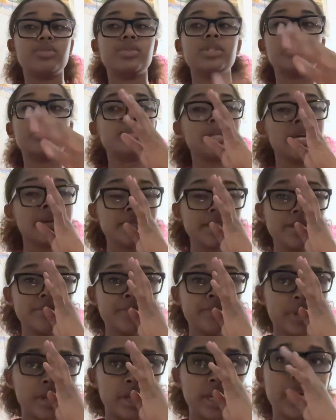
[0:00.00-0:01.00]
Sometimes I
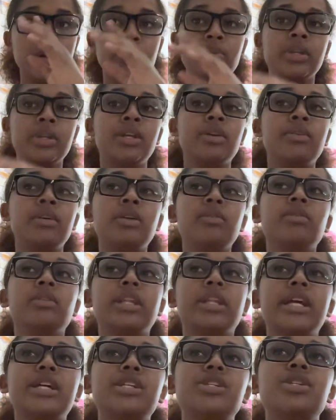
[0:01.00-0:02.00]
feel like when you're in a
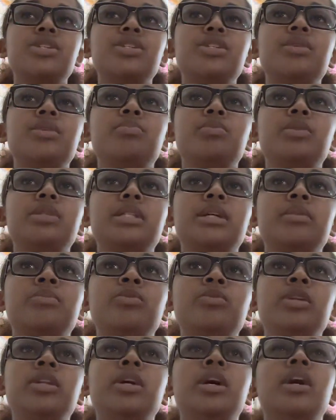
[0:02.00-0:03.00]
relationship with
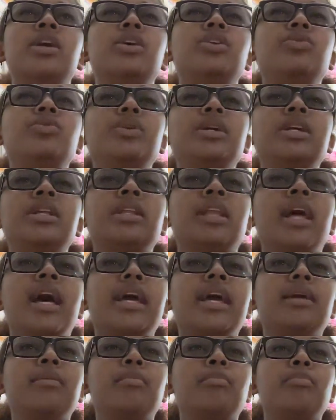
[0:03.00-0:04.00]
someone, you can
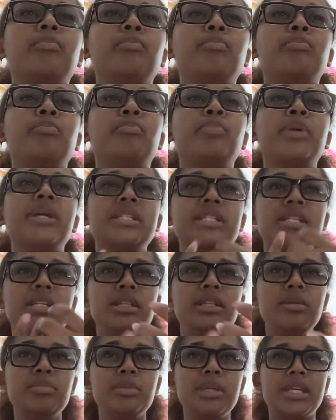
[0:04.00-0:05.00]
like
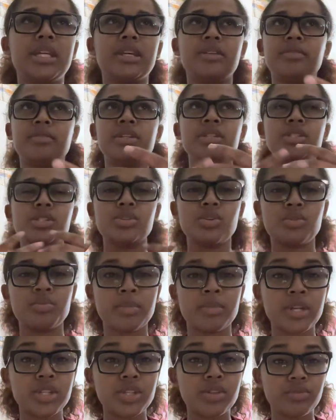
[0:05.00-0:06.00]
basically be giving so
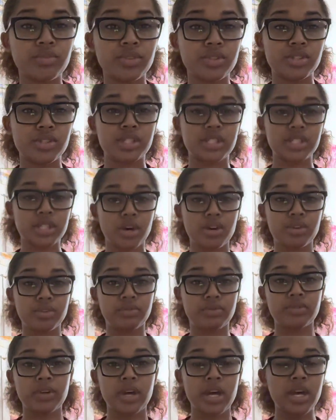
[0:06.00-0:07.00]
much of yourself
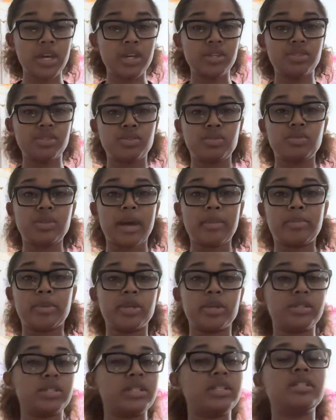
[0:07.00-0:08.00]
to that
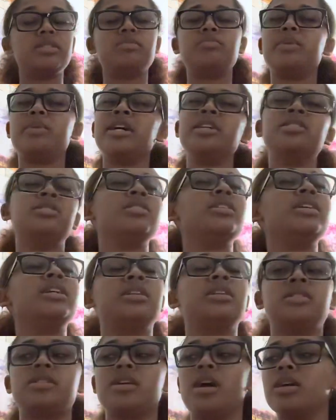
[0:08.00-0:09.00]
person, especially in
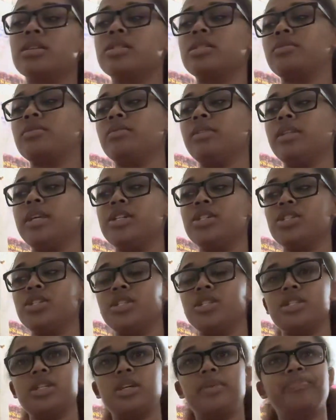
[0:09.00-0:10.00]
a toxic
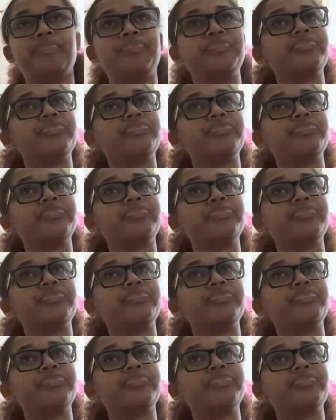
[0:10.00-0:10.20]
relationship.